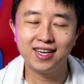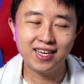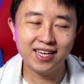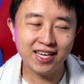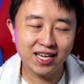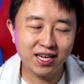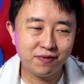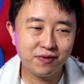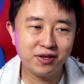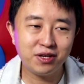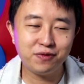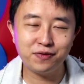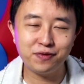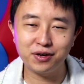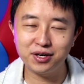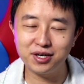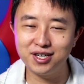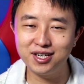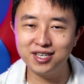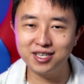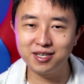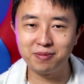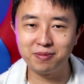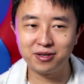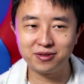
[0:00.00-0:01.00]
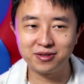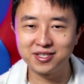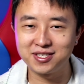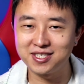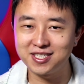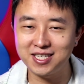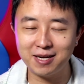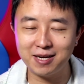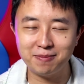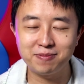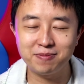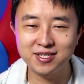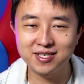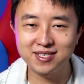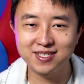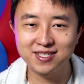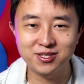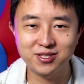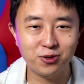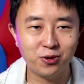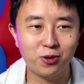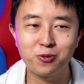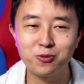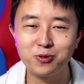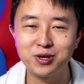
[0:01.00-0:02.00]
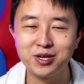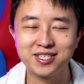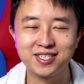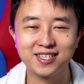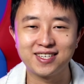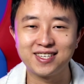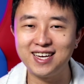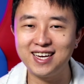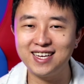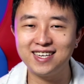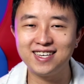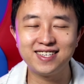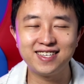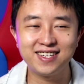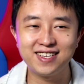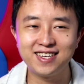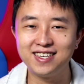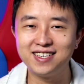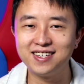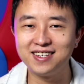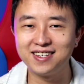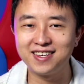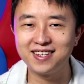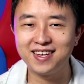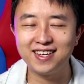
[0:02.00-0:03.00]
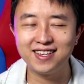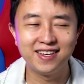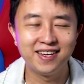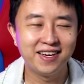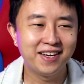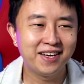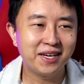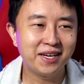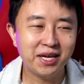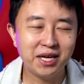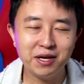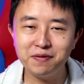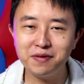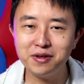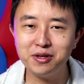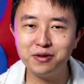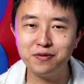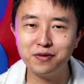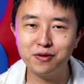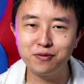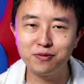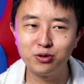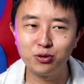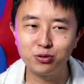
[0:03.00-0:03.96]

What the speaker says: Even if you've heard about the same stories again and again and again, even if you've